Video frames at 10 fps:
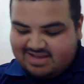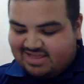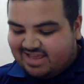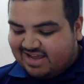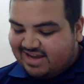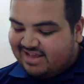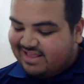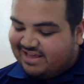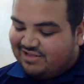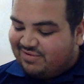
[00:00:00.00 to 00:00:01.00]
and that kind of
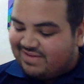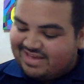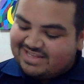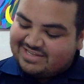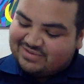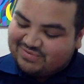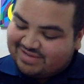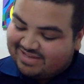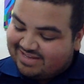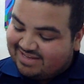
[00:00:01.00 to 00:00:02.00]
leads me
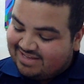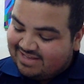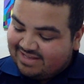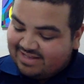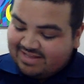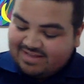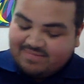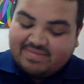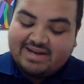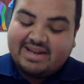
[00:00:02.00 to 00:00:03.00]
into
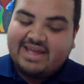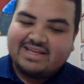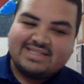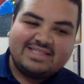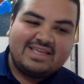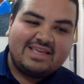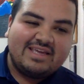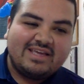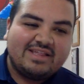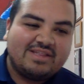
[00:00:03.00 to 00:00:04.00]
my next
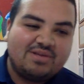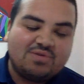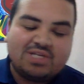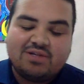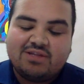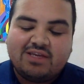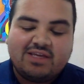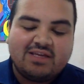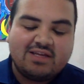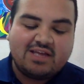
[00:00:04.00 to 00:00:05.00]
thing is
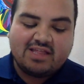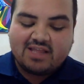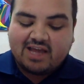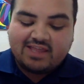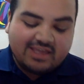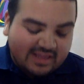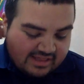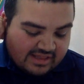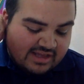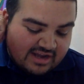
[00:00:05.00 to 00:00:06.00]
utility. I think
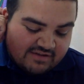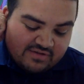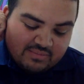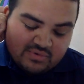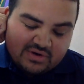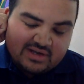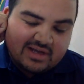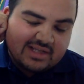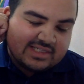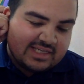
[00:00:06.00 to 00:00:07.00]
this is kind of an important
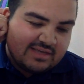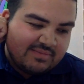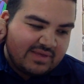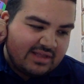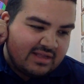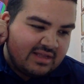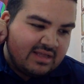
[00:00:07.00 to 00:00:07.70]
concept, and